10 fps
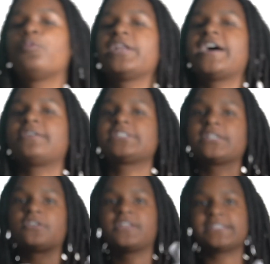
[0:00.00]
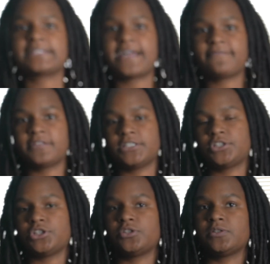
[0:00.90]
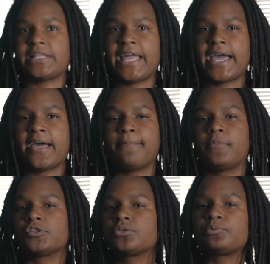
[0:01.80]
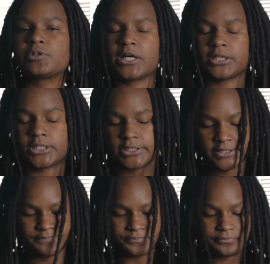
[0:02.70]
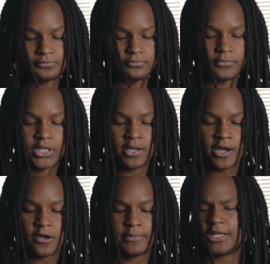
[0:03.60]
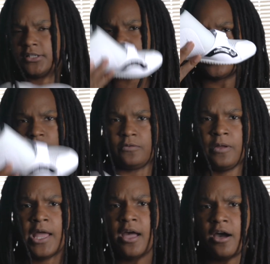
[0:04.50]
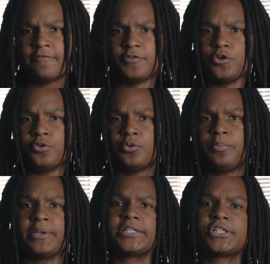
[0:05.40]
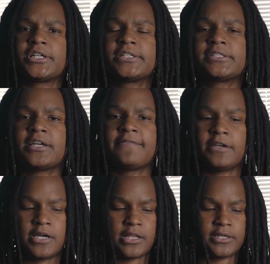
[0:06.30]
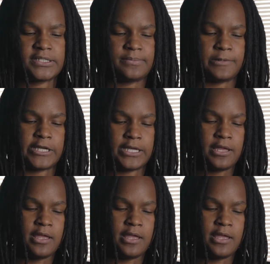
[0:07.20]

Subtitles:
when I was looking on the site for these shoes, they had multiple colors, and I'll show a few pictures of the colors, but